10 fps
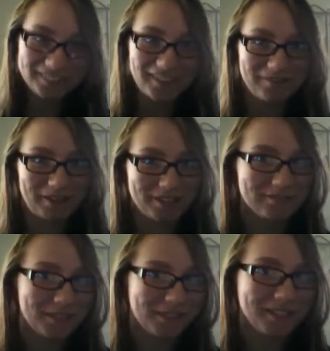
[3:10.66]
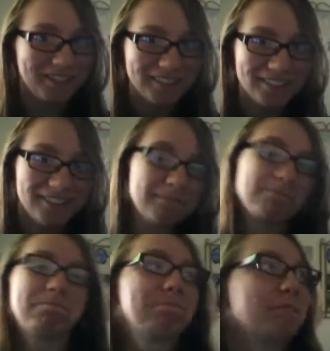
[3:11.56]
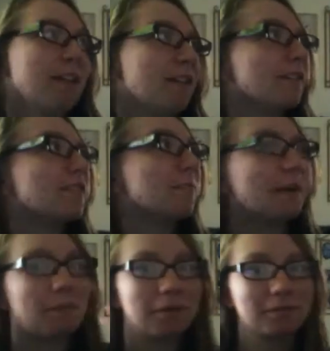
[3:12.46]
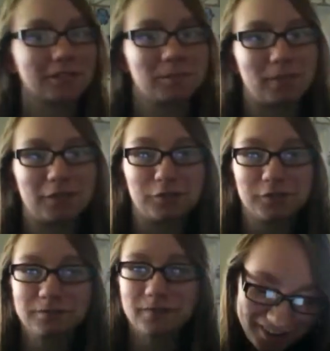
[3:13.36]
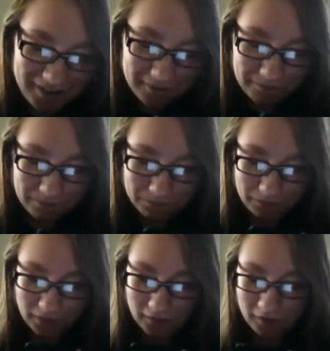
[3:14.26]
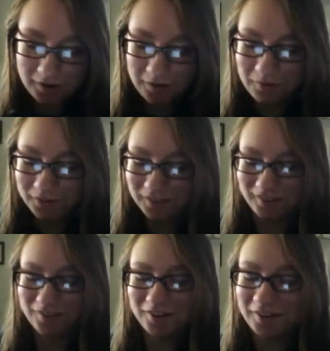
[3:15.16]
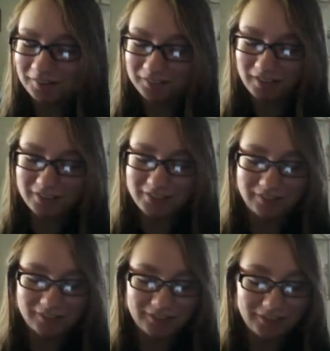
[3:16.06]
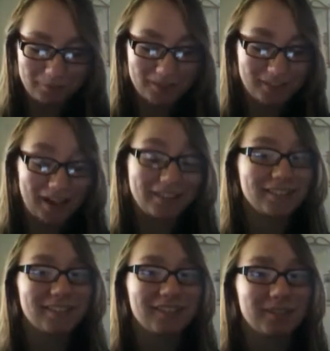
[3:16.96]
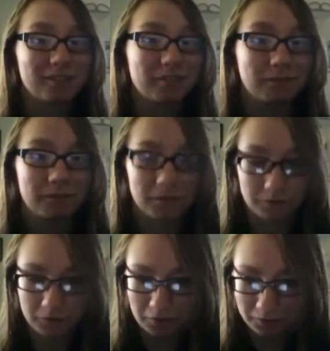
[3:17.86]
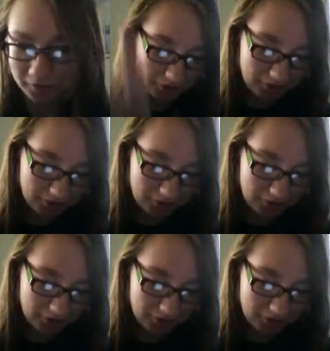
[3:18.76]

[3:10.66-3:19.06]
on my computer here in my marvelous bedroom. you what's your current relationship status? for Ramon.